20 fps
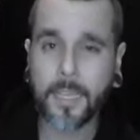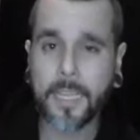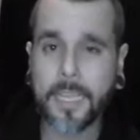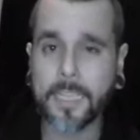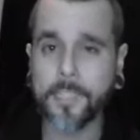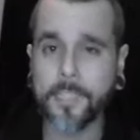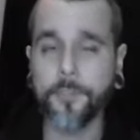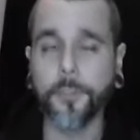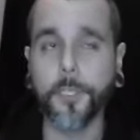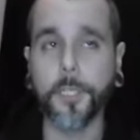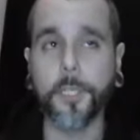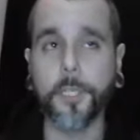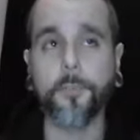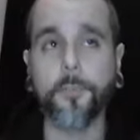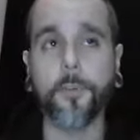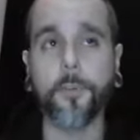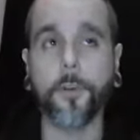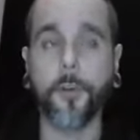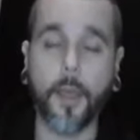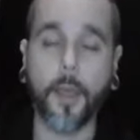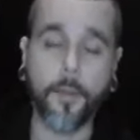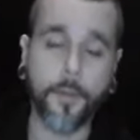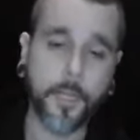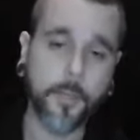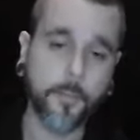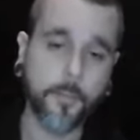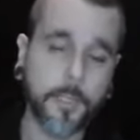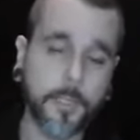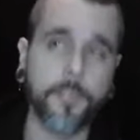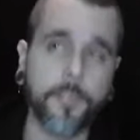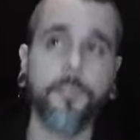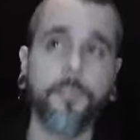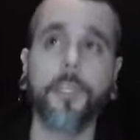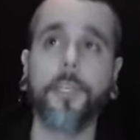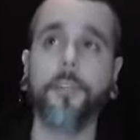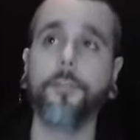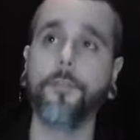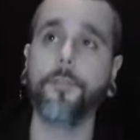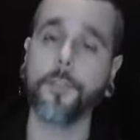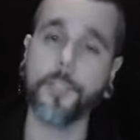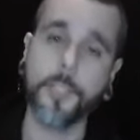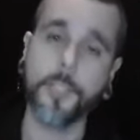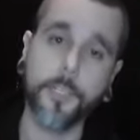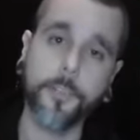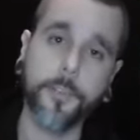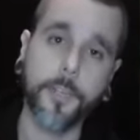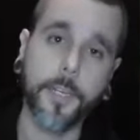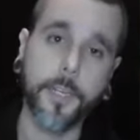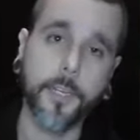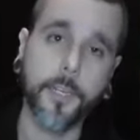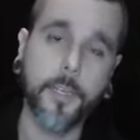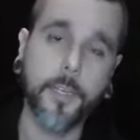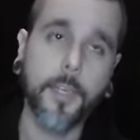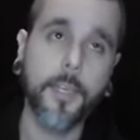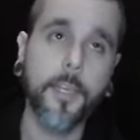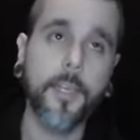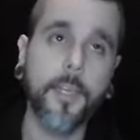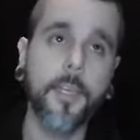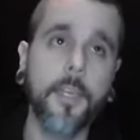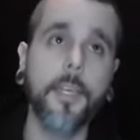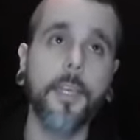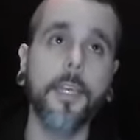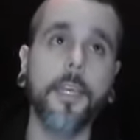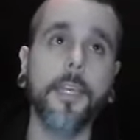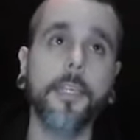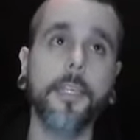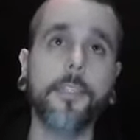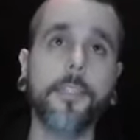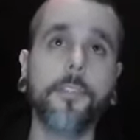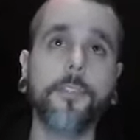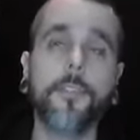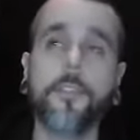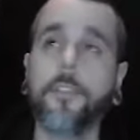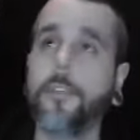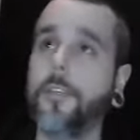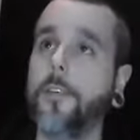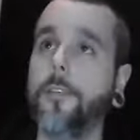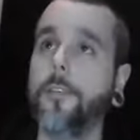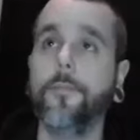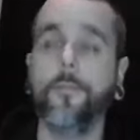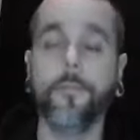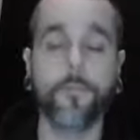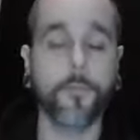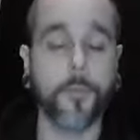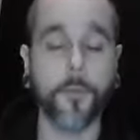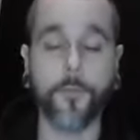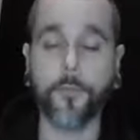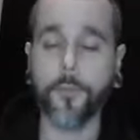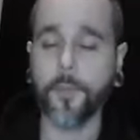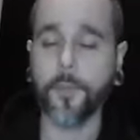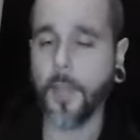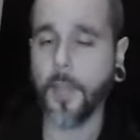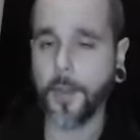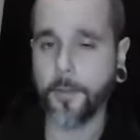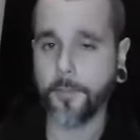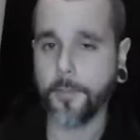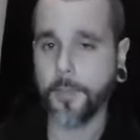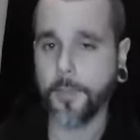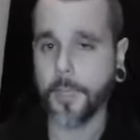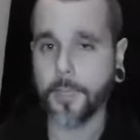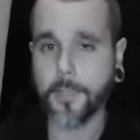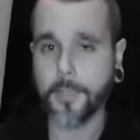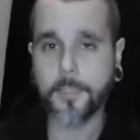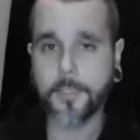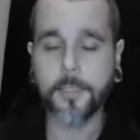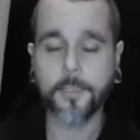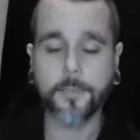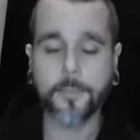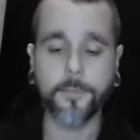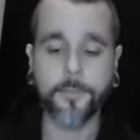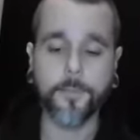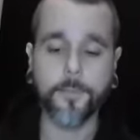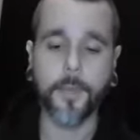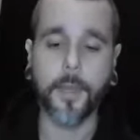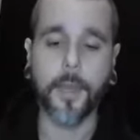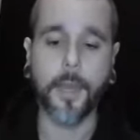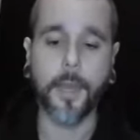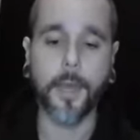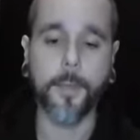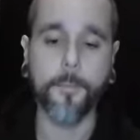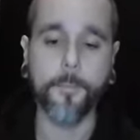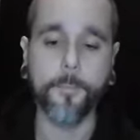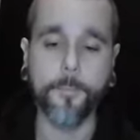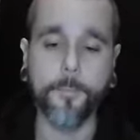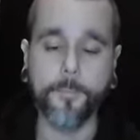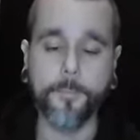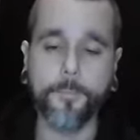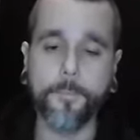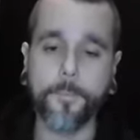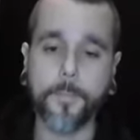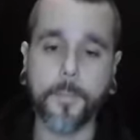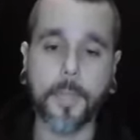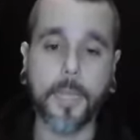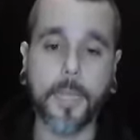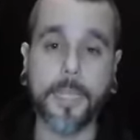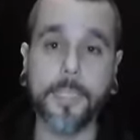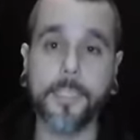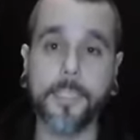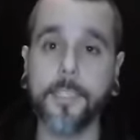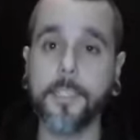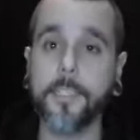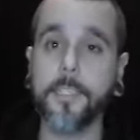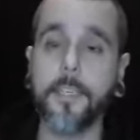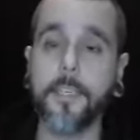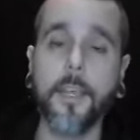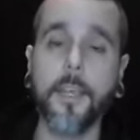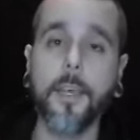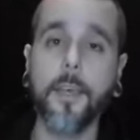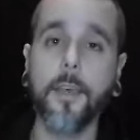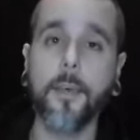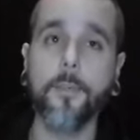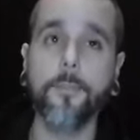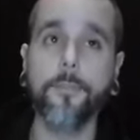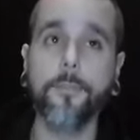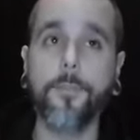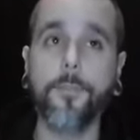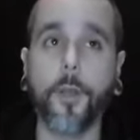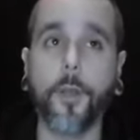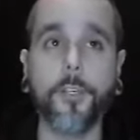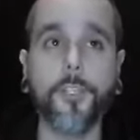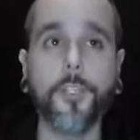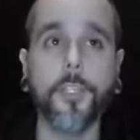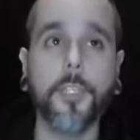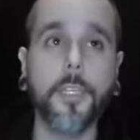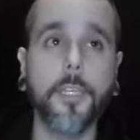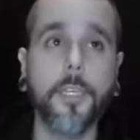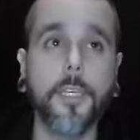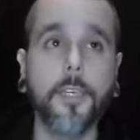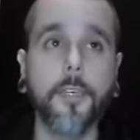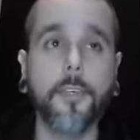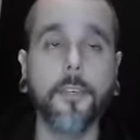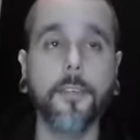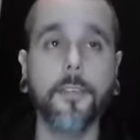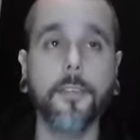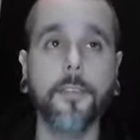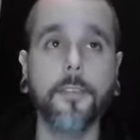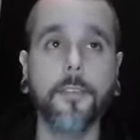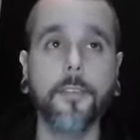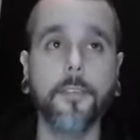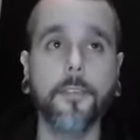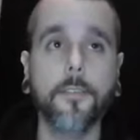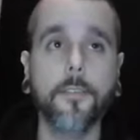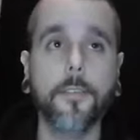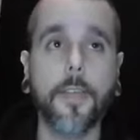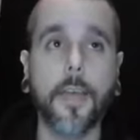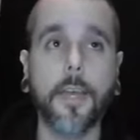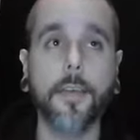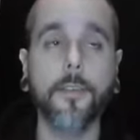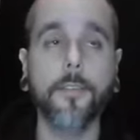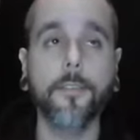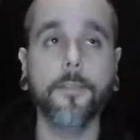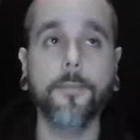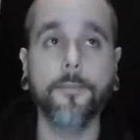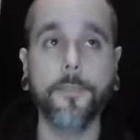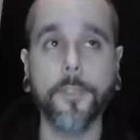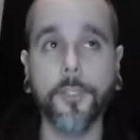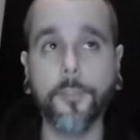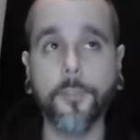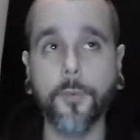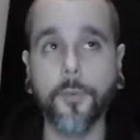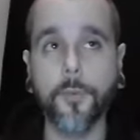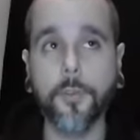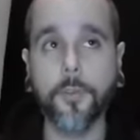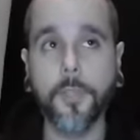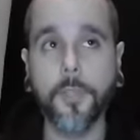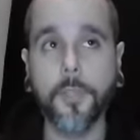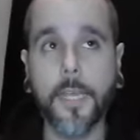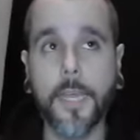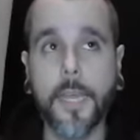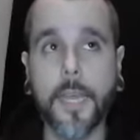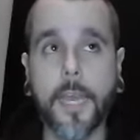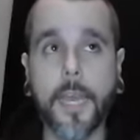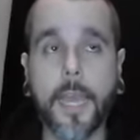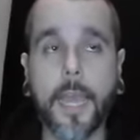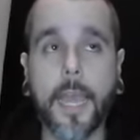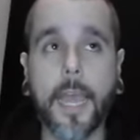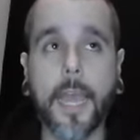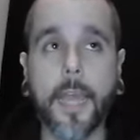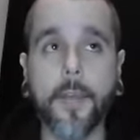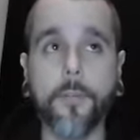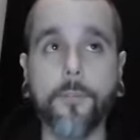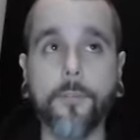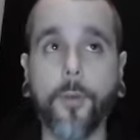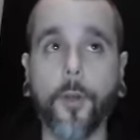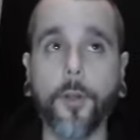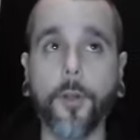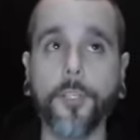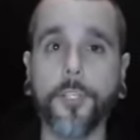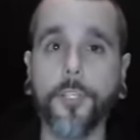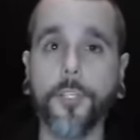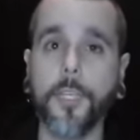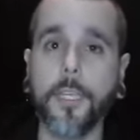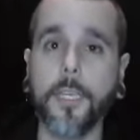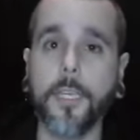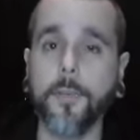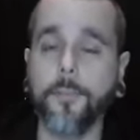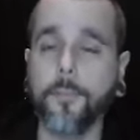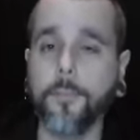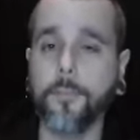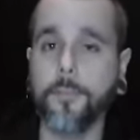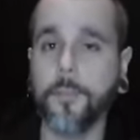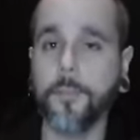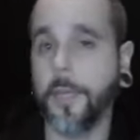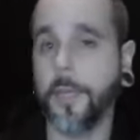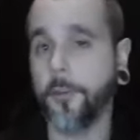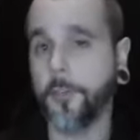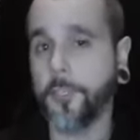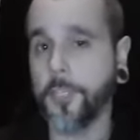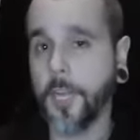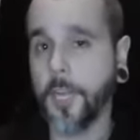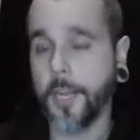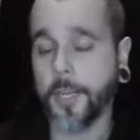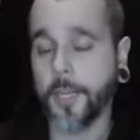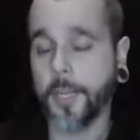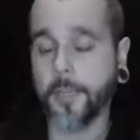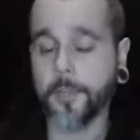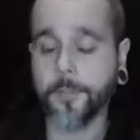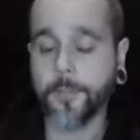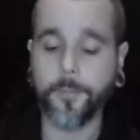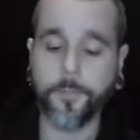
It's really good for grounding. It's really good for centering. It's good for a lot of things. It's partially visual and partially energetic.